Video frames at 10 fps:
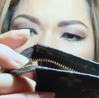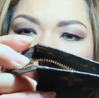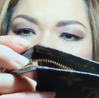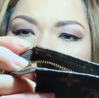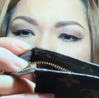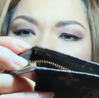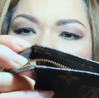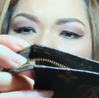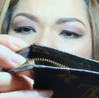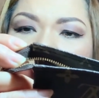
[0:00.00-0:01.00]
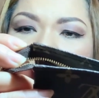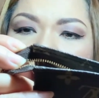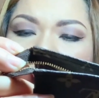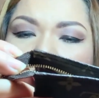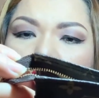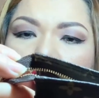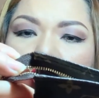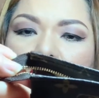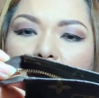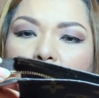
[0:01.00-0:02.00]
This one here, it's really
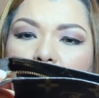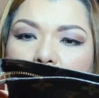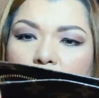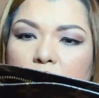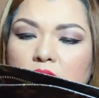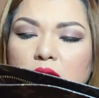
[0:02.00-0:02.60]
a faulty.